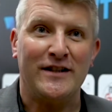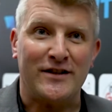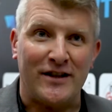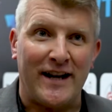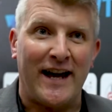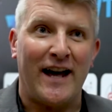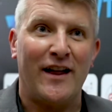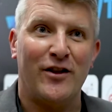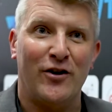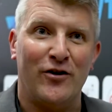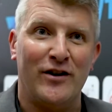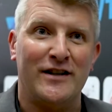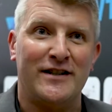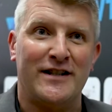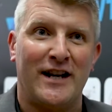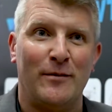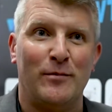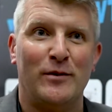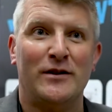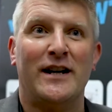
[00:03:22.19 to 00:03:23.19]
together in
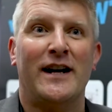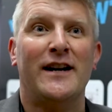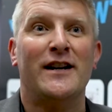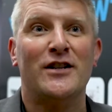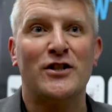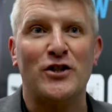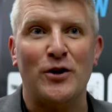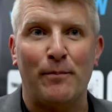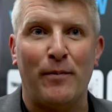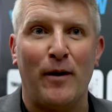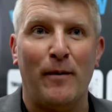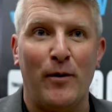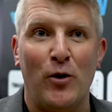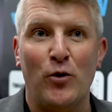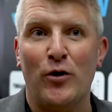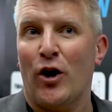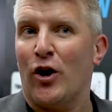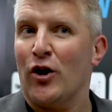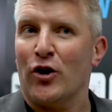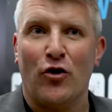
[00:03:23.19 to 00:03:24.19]
table tennis to
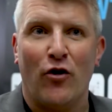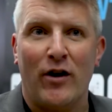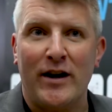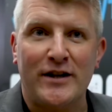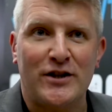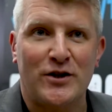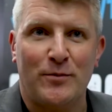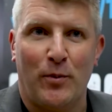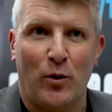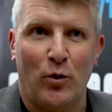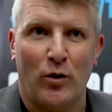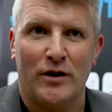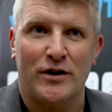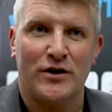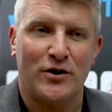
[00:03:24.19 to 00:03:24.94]
promote our great sport.